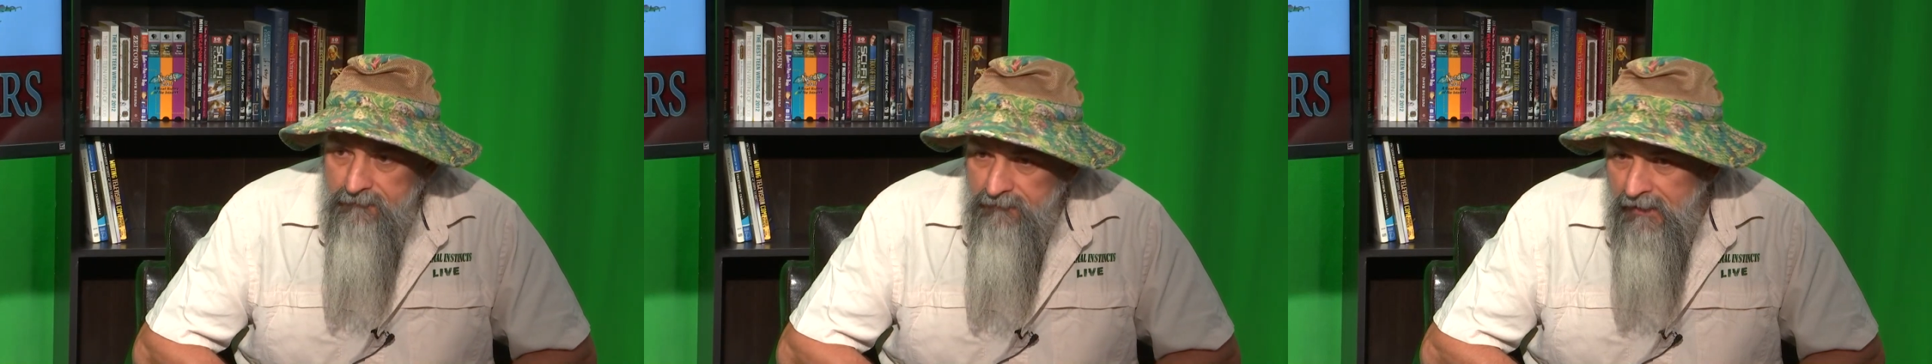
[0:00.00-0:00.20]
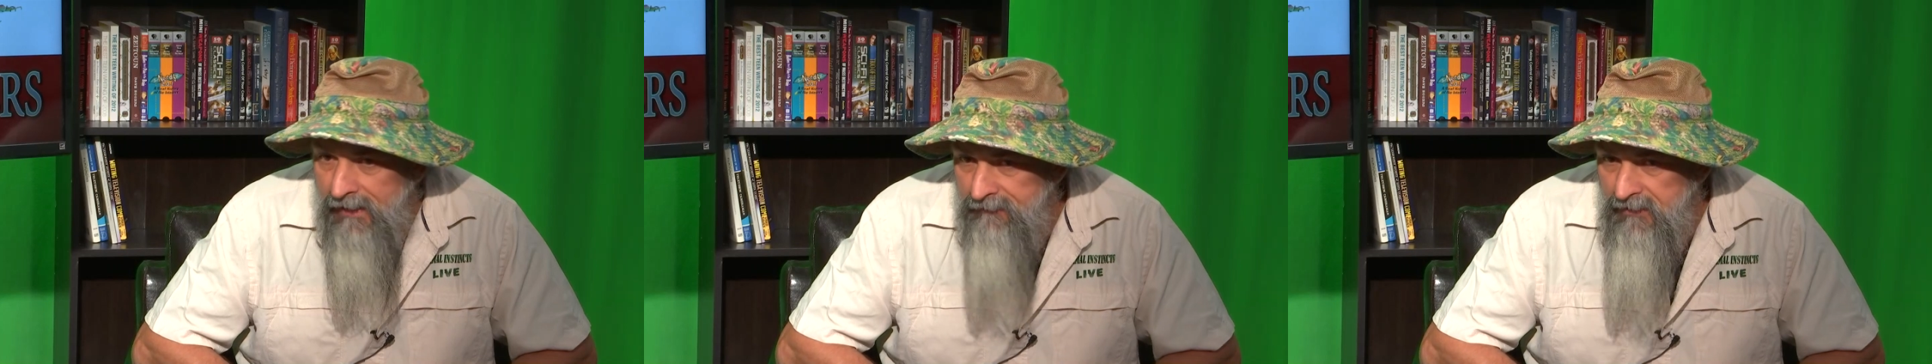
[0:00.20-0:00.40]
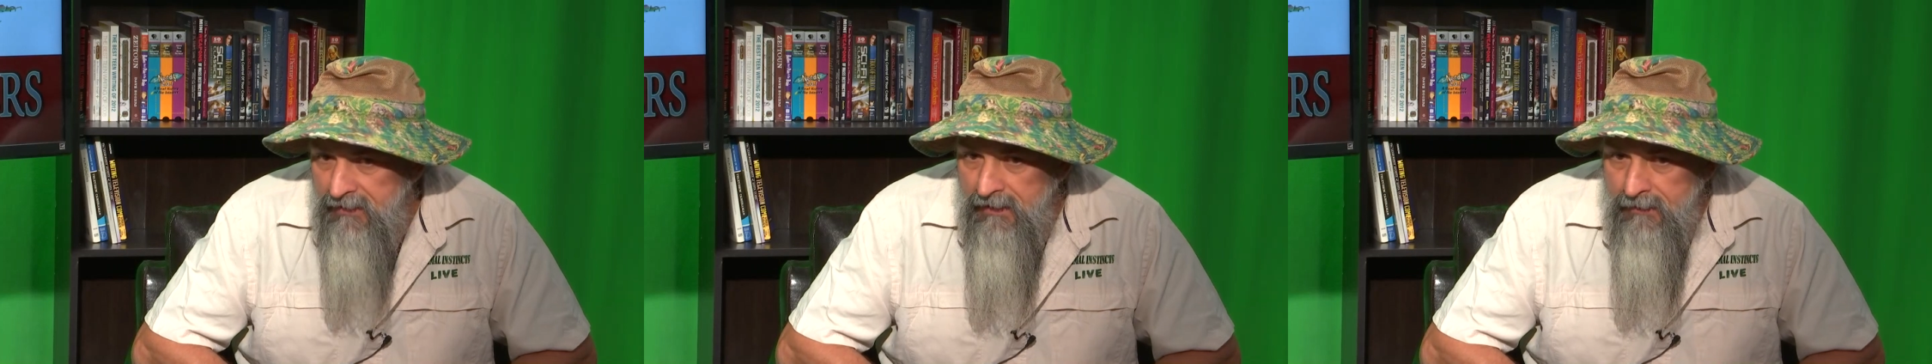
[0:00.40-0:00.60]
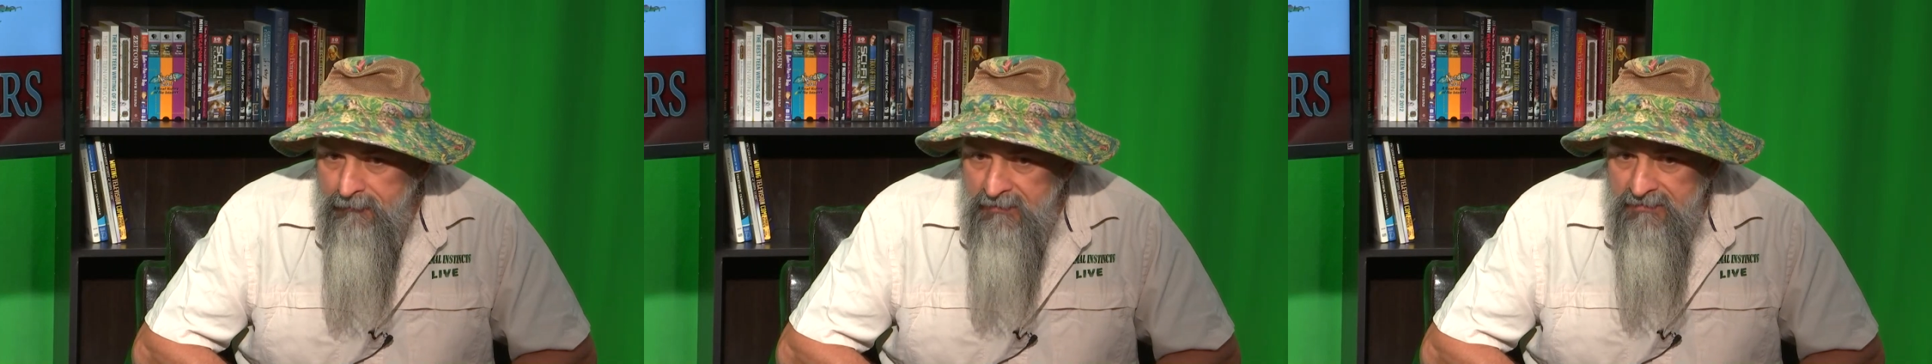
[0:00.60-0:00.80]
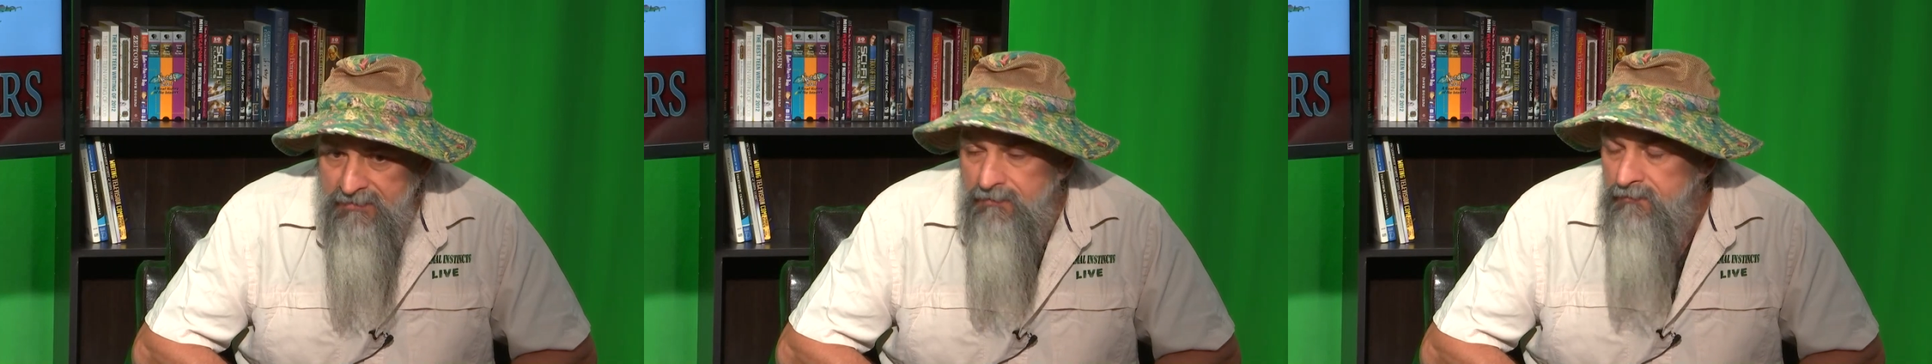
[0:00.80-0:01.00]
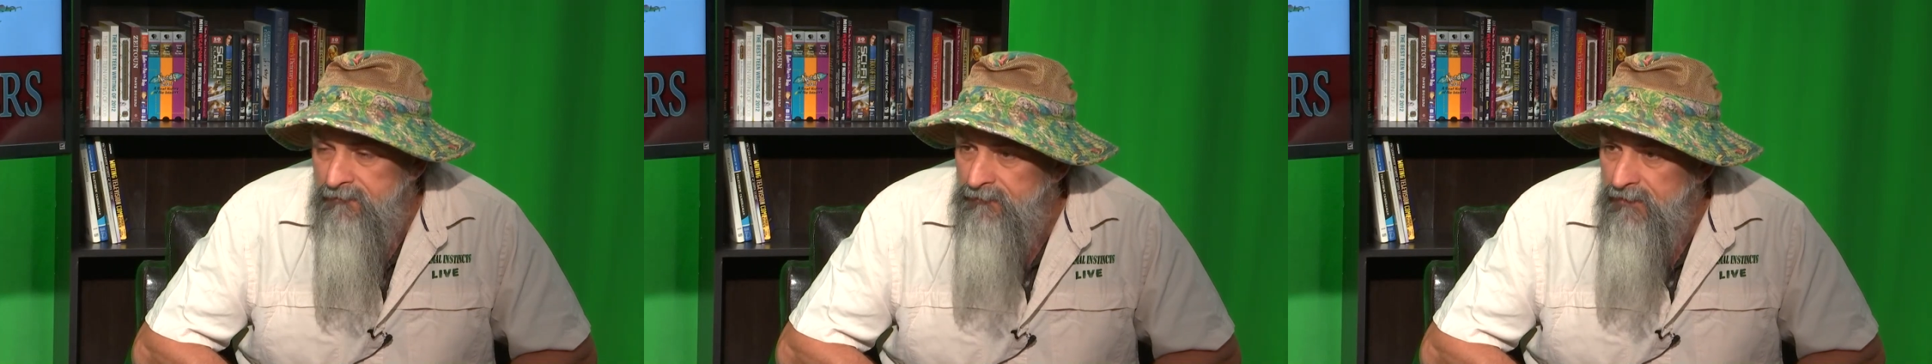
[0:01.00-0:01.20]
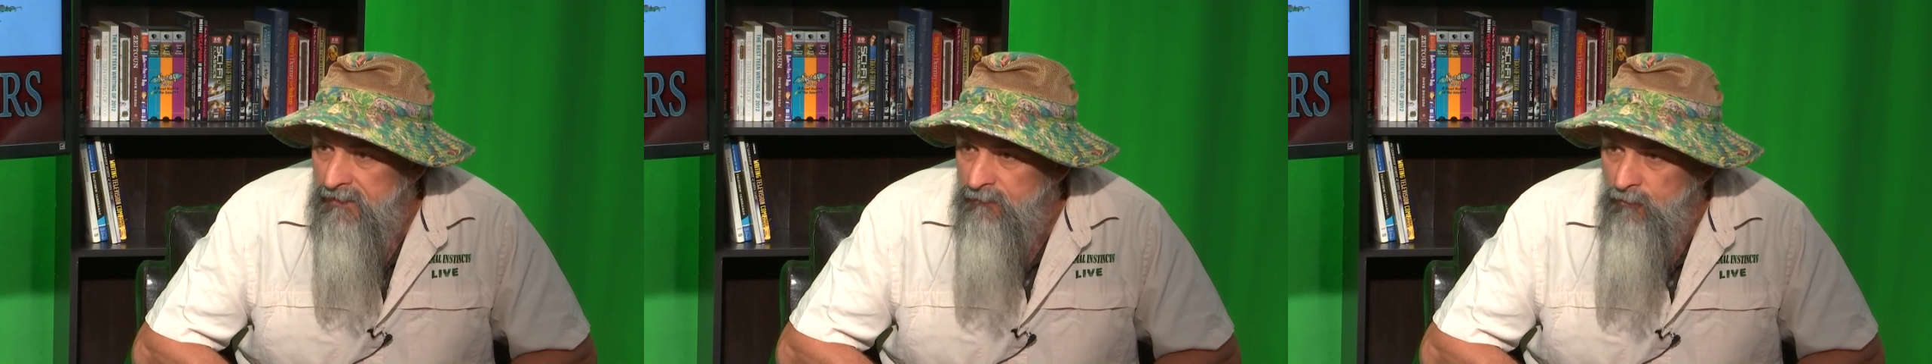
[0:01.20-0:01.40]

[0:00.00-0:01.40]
5 a.m. to do feed,